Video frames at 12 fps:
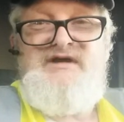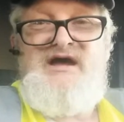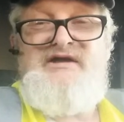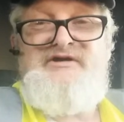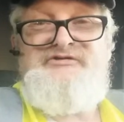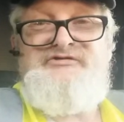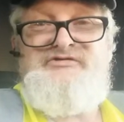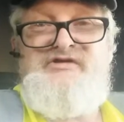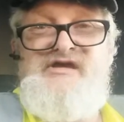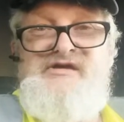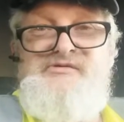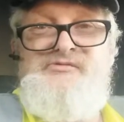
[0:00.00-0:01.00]
I
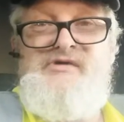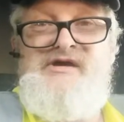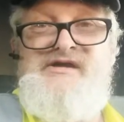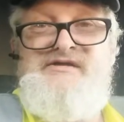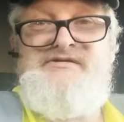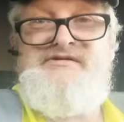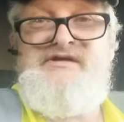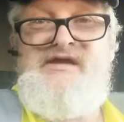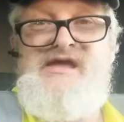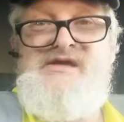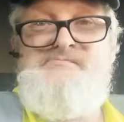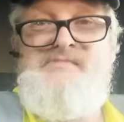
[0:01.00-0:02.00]
stay, wait,
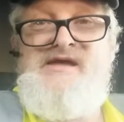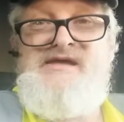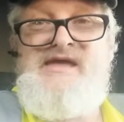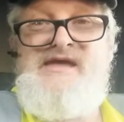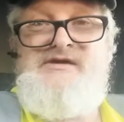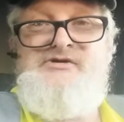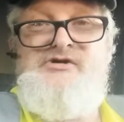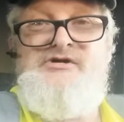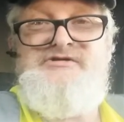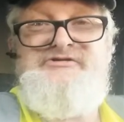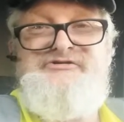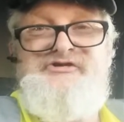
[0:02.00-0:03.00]
and make a
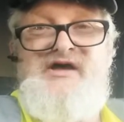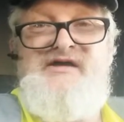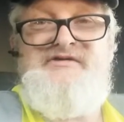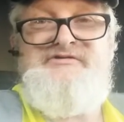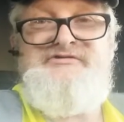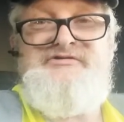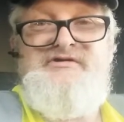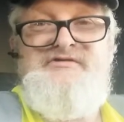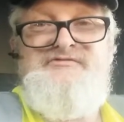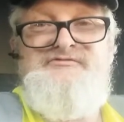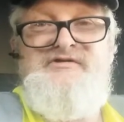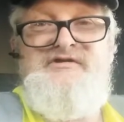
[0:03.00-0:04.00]
good sized
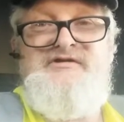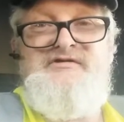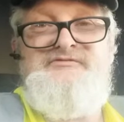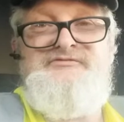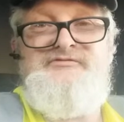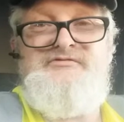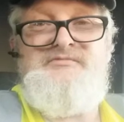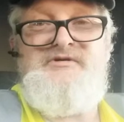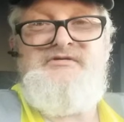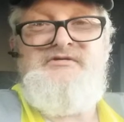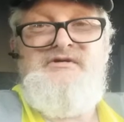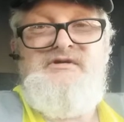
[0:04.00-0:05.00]
video for
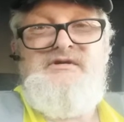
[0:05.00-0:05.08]
tomorrow.